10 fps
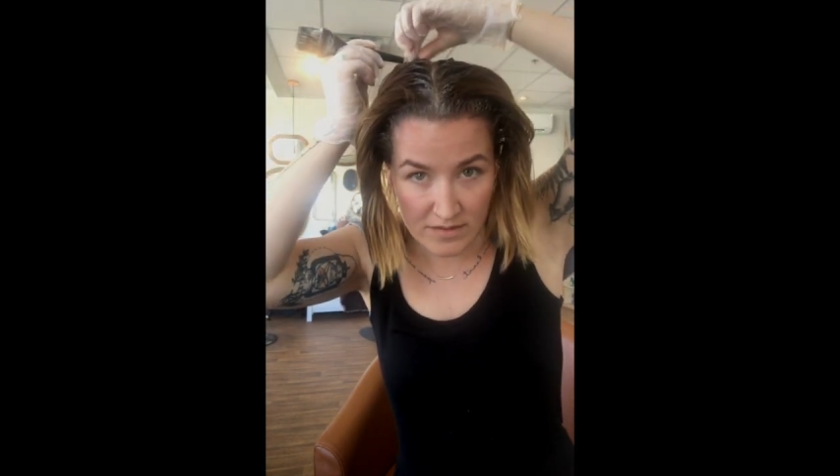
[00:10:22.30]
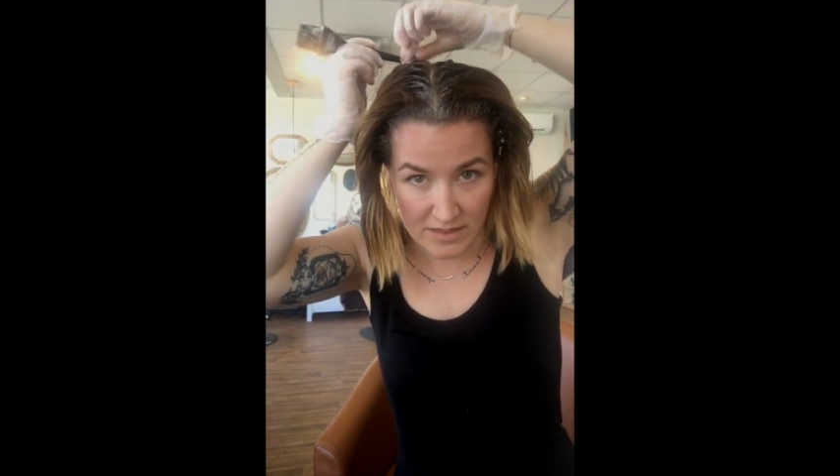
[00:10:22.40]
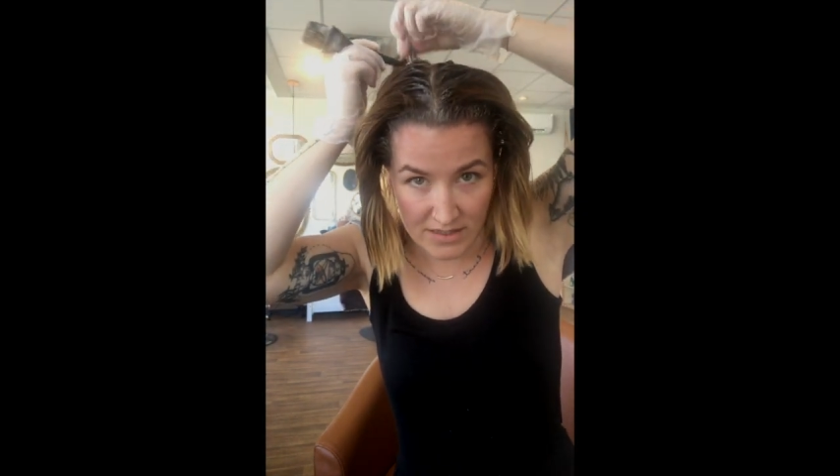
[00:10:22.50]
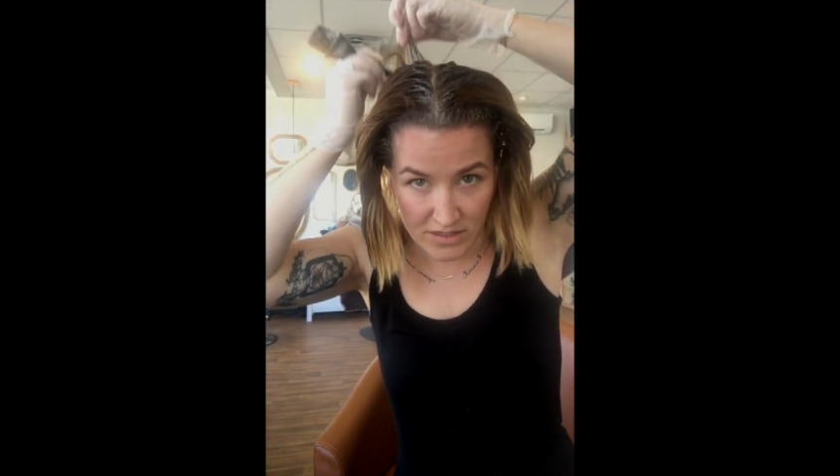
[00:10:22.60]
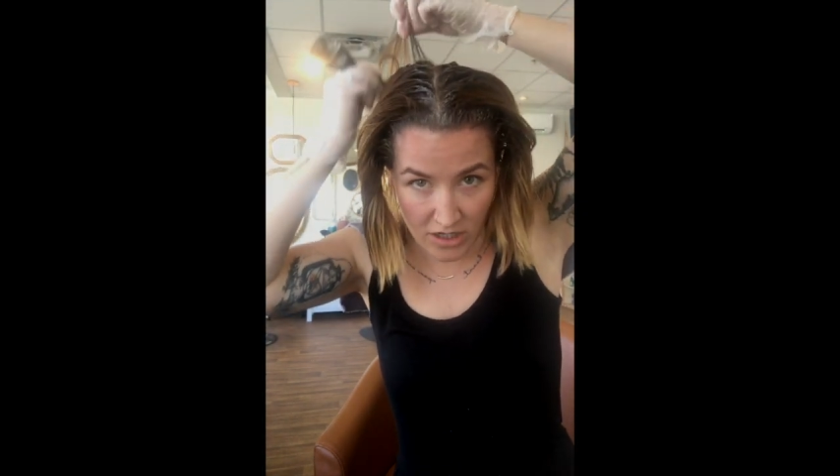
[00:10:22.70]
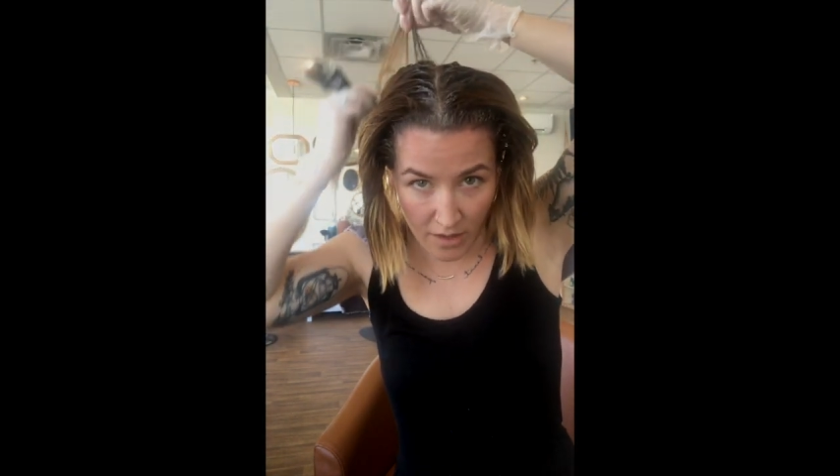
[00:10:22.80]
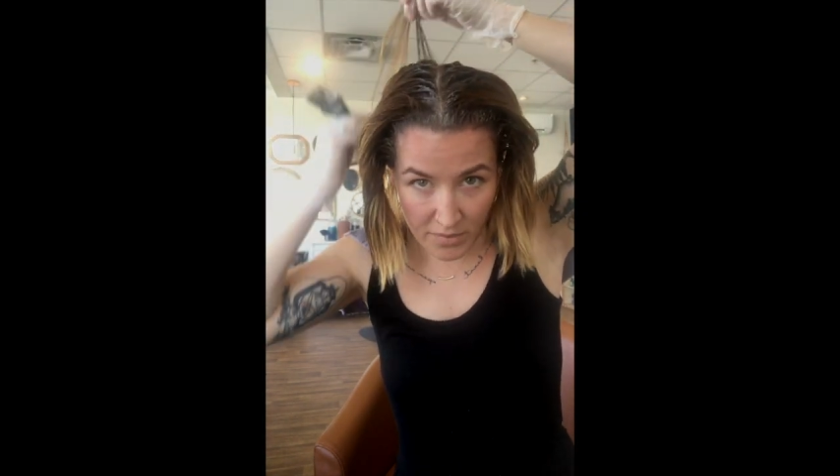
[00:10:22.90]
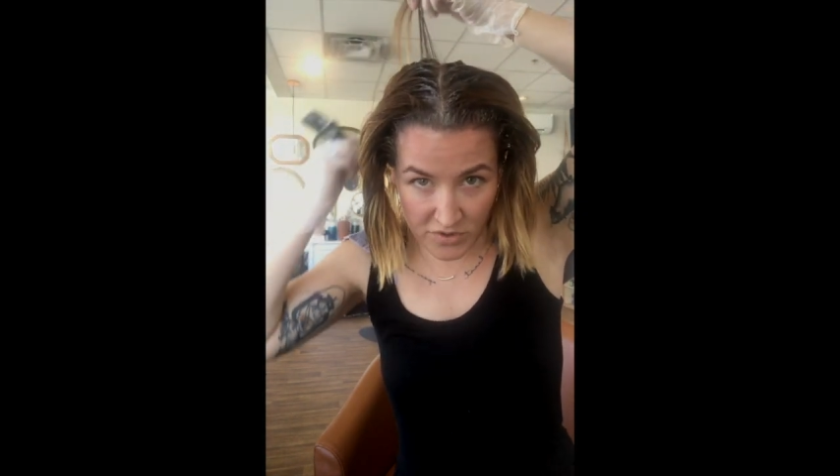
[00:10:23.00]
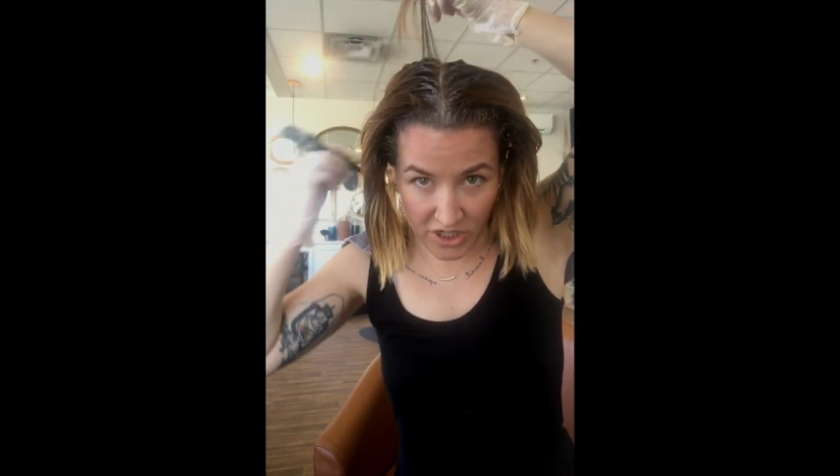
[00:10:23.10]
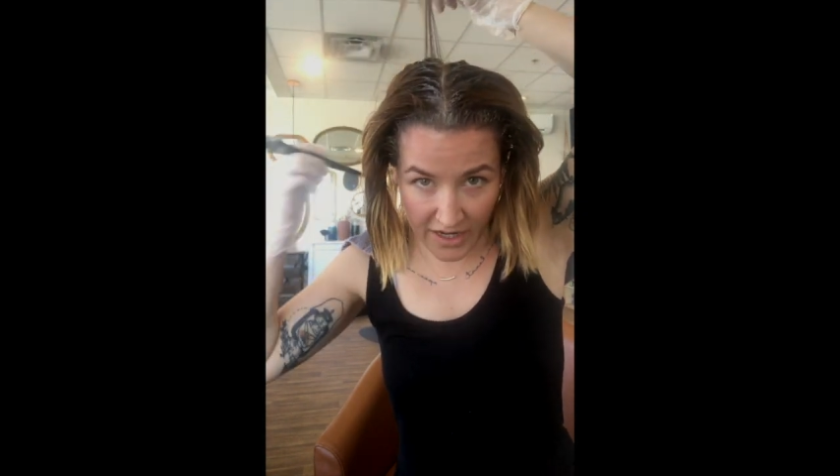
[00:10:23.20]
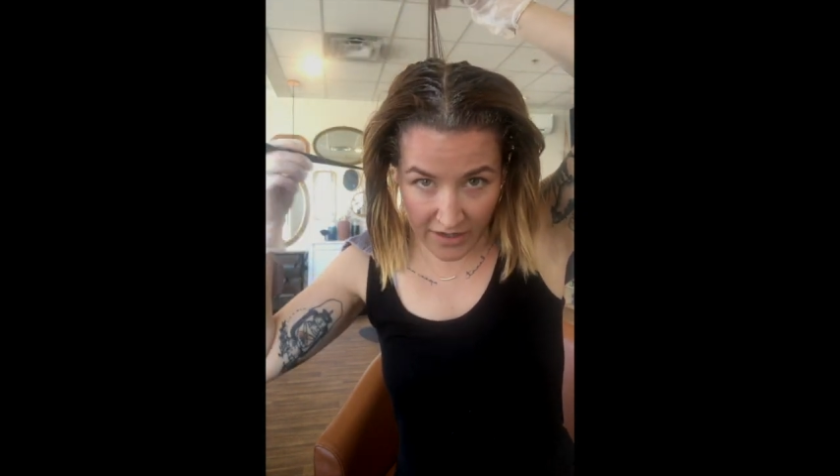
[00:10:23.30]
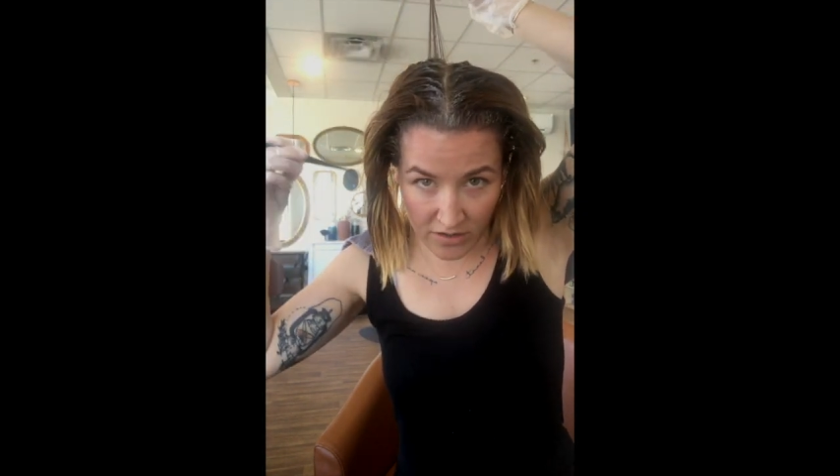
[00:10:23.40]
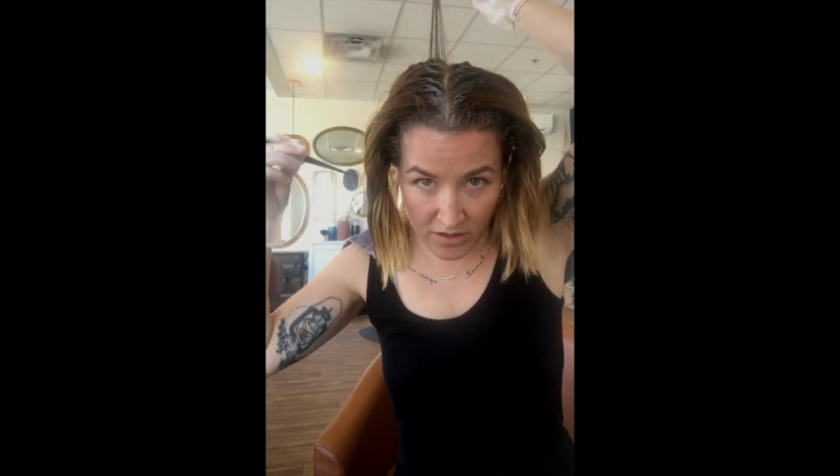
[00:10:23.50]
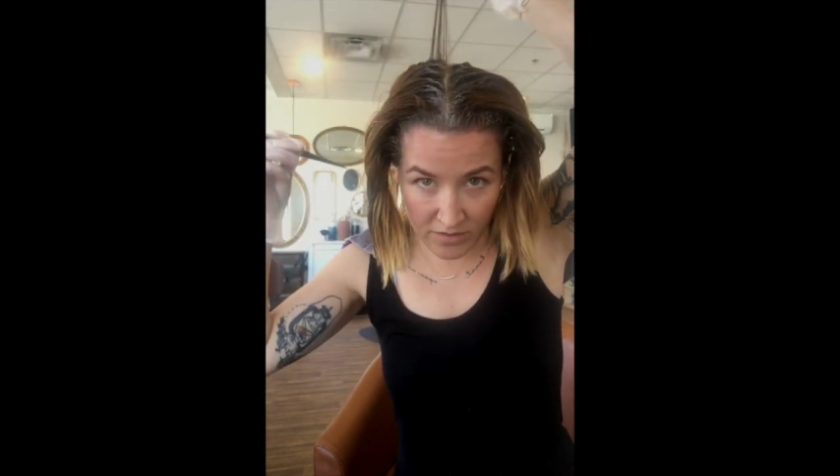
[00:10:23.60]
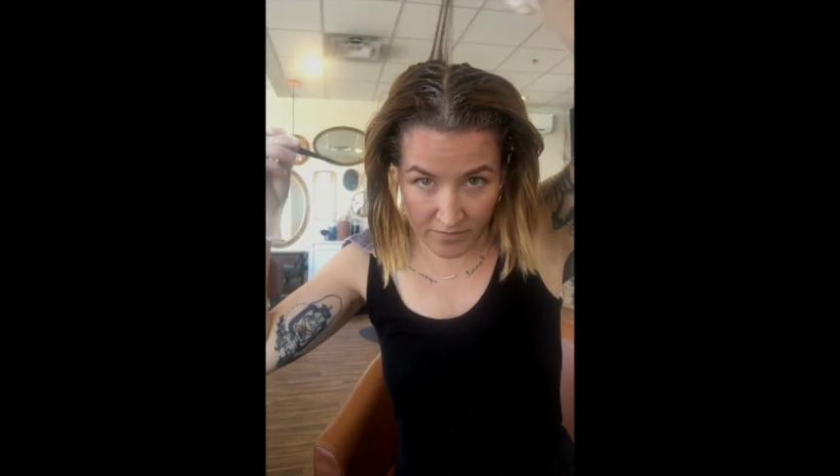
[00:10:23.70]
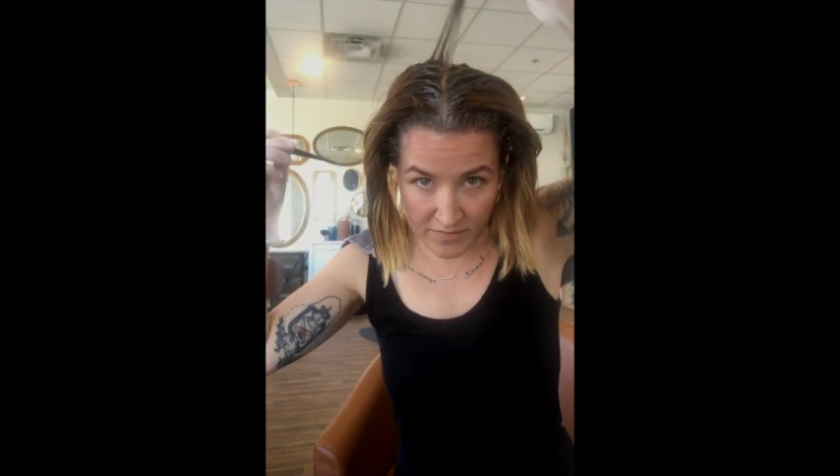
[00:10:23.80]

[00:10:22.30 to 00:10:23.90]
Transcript: this top triangle